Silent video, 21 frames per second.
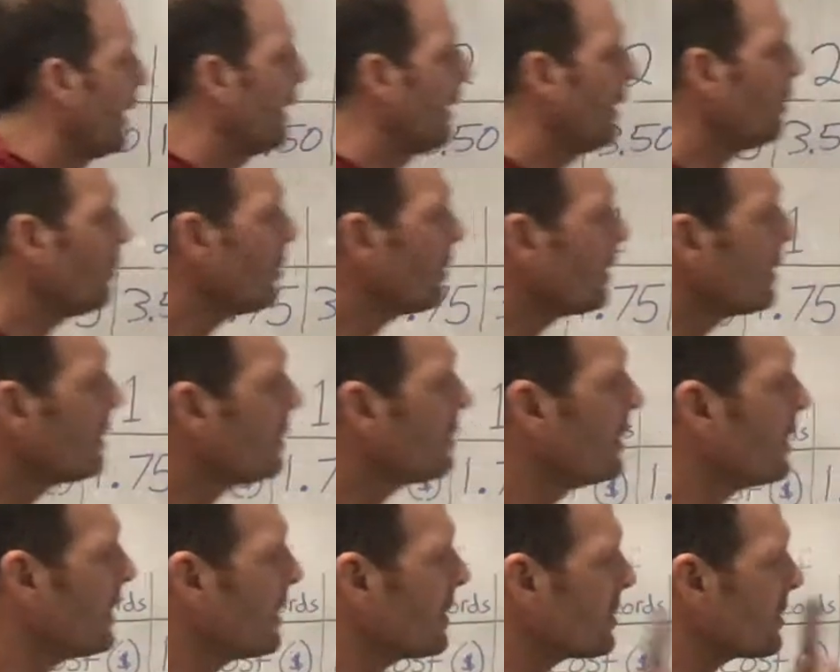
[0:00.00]
Now look at
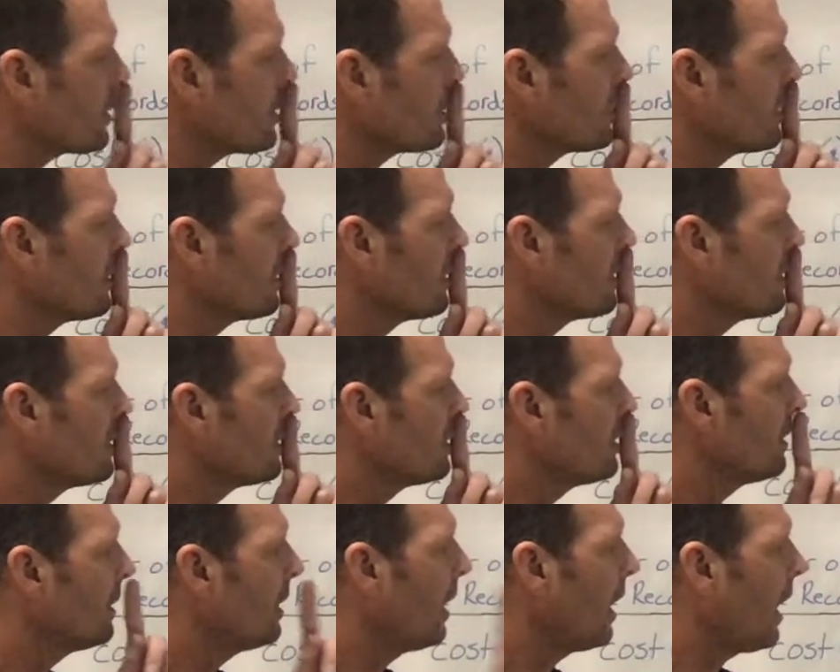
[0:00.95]
this.
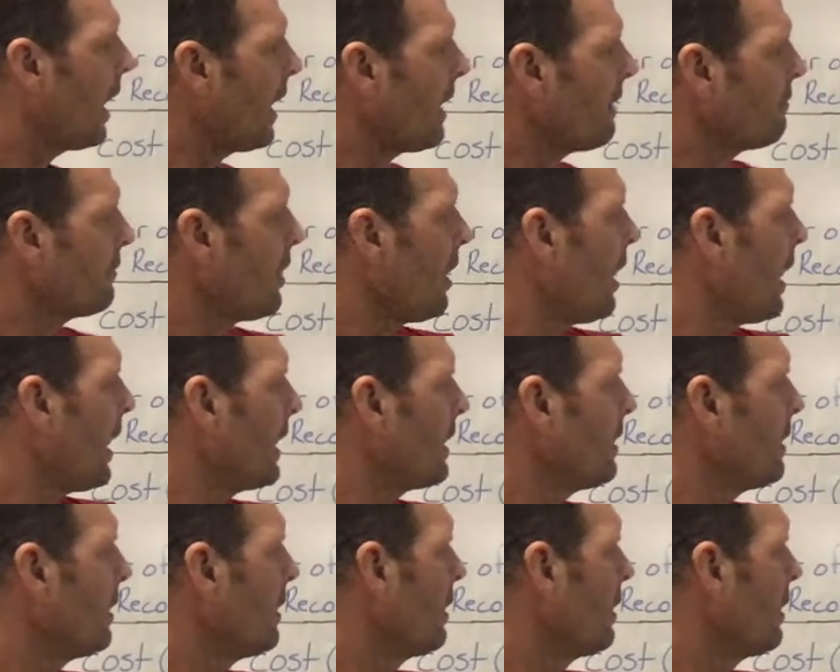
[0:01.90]
I've got